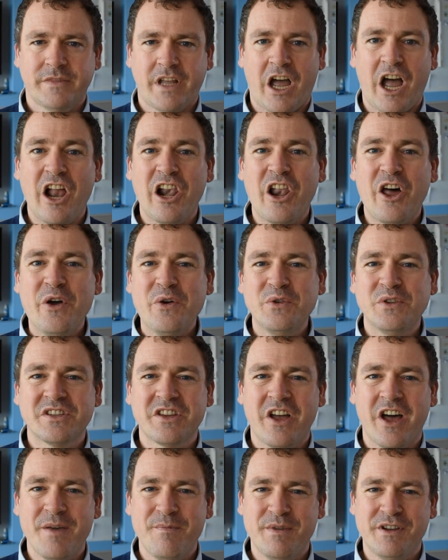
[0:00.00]
Hello,
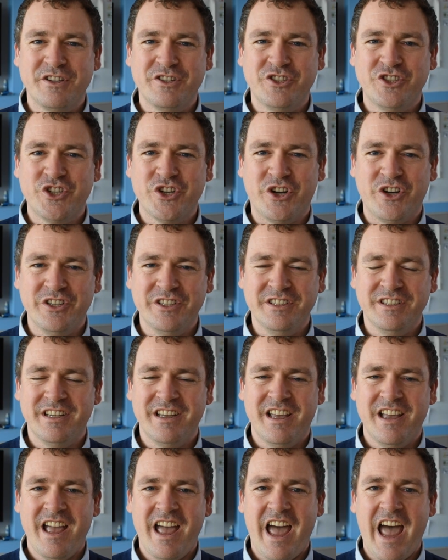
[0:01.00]
Simon and John,
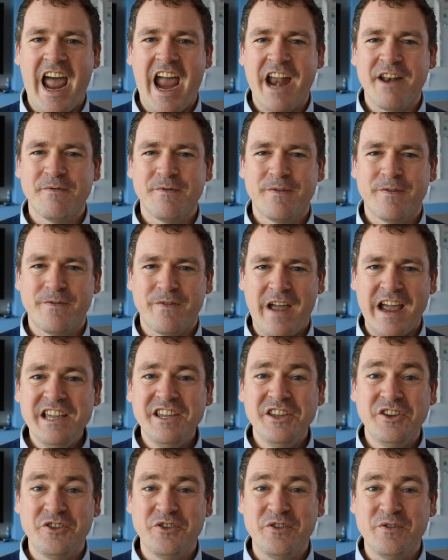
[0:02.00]
and
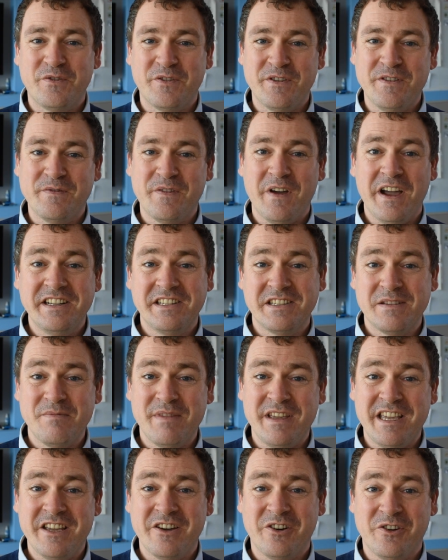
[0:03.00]
thank you for inviting
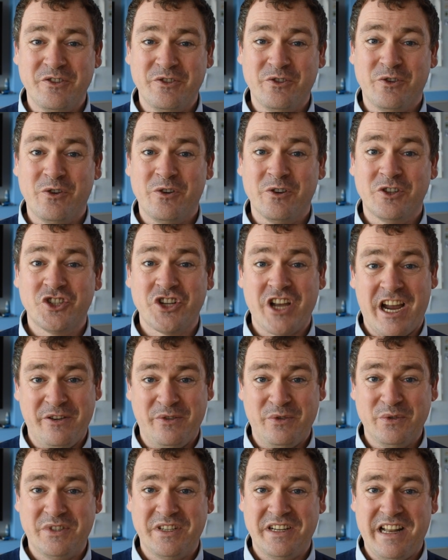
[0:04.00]
me on your
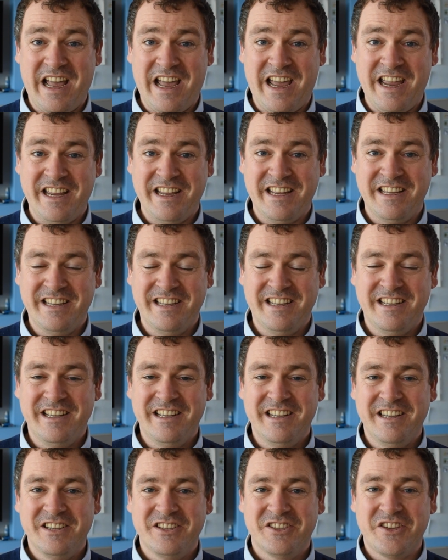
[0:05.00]
channel today.
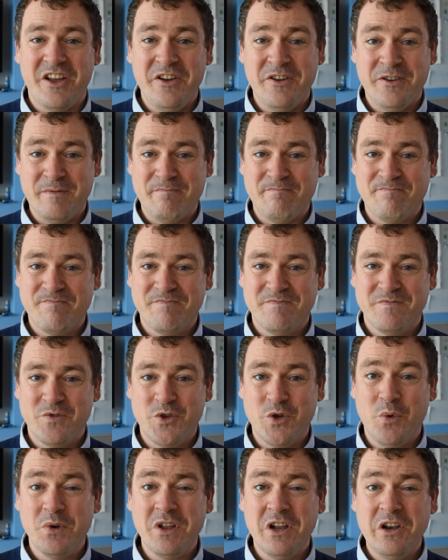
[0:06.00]
So,
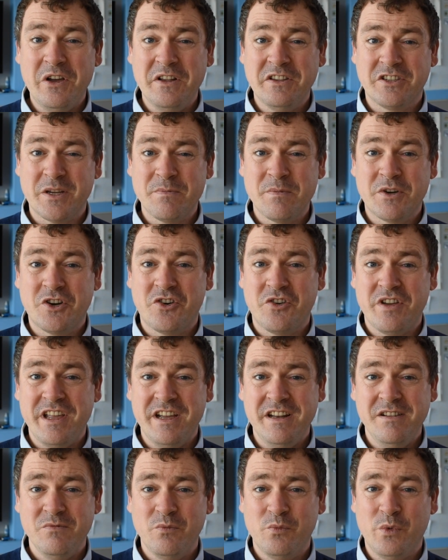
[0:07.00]
you want to learn some
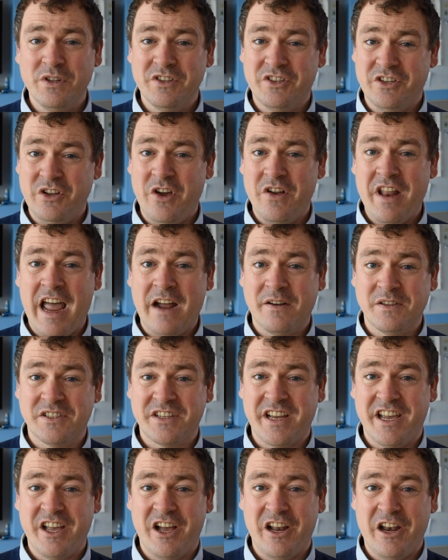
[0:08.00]
Korean? Want to learn how to
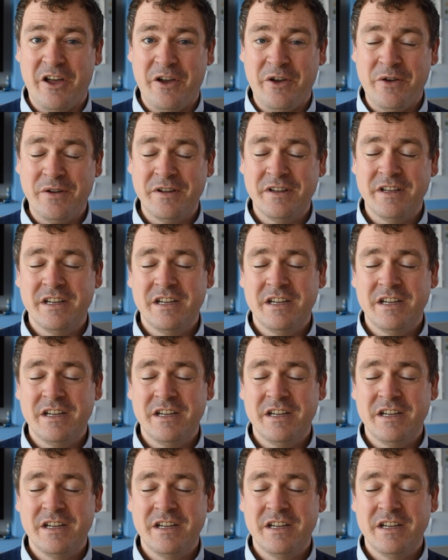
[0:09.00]
say hello?